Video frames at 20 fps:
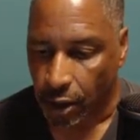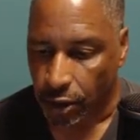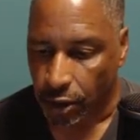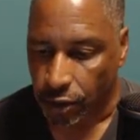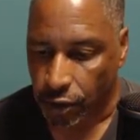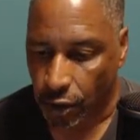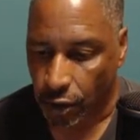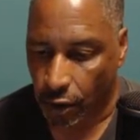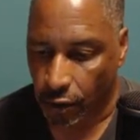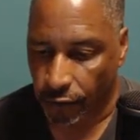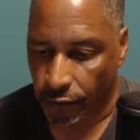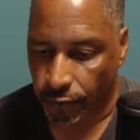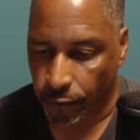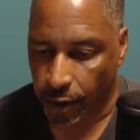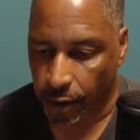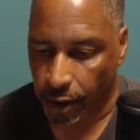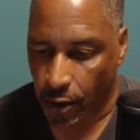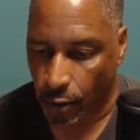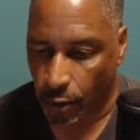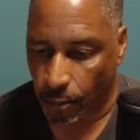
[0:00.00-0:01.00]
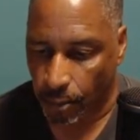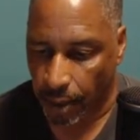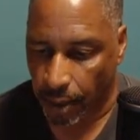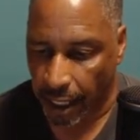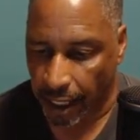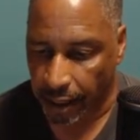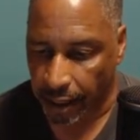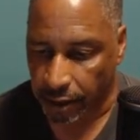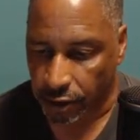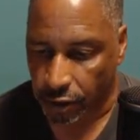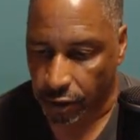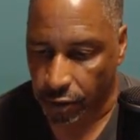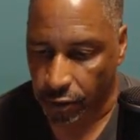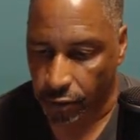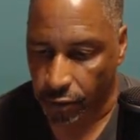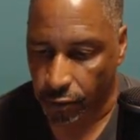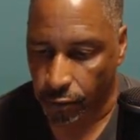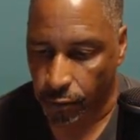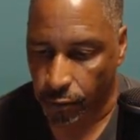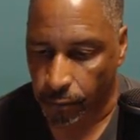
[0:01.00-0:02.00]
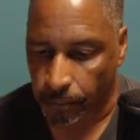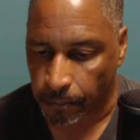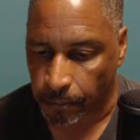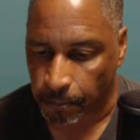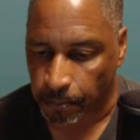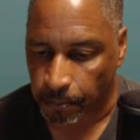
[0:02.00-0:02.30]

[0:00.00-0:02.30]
So if we go back to